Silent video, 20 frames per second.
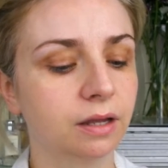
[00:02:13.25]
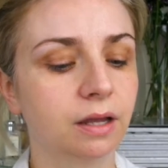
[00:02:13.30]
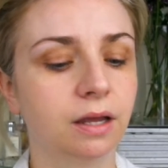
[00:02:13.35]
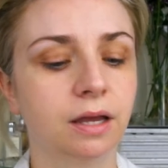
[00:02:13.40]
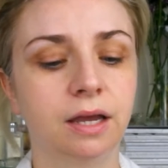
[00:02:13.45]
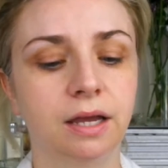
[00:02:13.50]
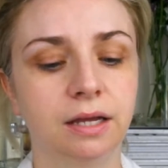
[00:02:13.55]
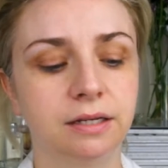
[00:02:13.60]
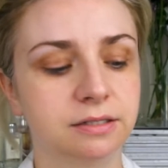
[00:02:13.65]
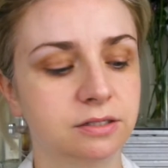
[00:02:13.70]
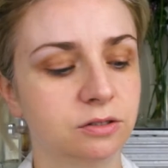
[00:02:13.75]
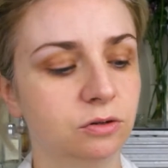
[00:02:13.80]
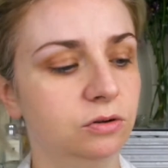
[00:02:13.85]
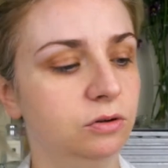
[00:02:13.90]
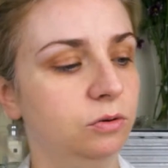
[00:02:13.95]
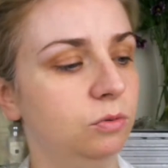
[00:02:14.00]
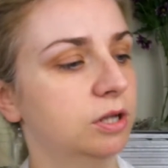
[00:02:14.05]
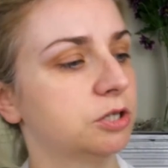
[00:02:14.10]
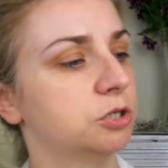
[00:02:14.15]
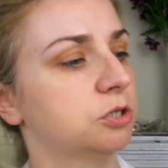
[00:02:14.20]
and
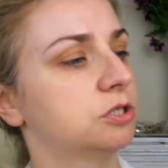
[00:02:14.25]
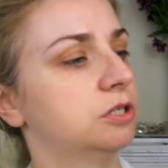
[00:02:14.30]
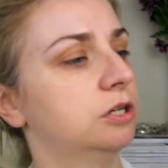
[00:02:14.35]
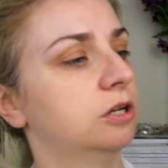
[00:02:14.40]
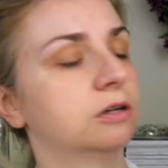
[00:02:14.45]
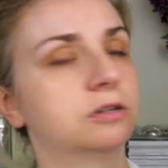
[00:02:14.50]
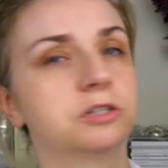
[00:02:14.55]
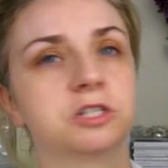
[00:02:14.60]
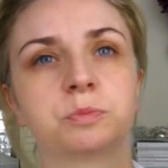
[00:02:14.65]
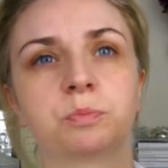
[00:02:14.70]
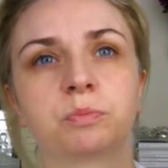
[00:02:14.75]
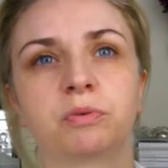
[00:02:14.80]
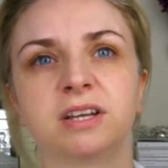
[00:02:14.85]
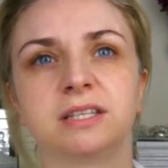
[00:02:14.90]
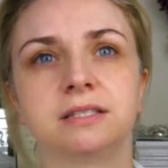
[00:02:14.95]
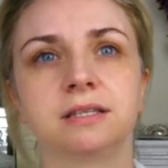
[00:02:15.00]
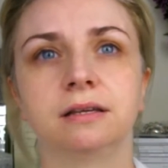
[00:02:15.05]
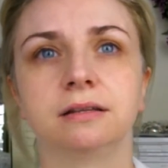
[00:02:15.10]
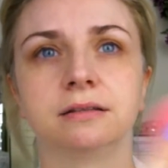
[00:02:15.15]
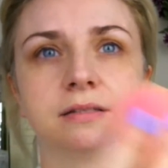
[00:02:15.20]
all I do, look, just
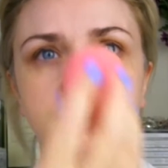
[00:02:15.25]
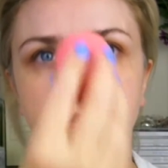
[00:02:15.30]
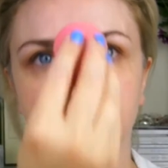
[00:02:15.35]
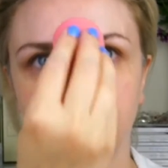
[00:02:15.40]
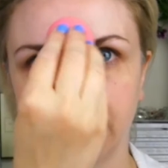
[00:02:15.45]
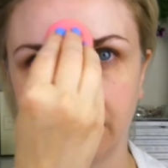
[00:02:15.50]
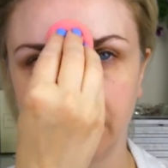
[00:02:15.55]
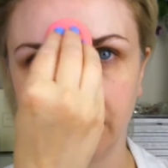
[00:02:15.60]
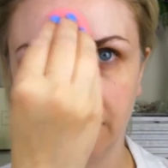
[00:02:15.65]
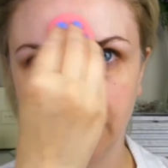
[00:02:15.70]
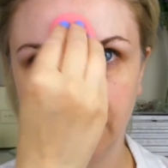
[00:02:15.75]
press it into there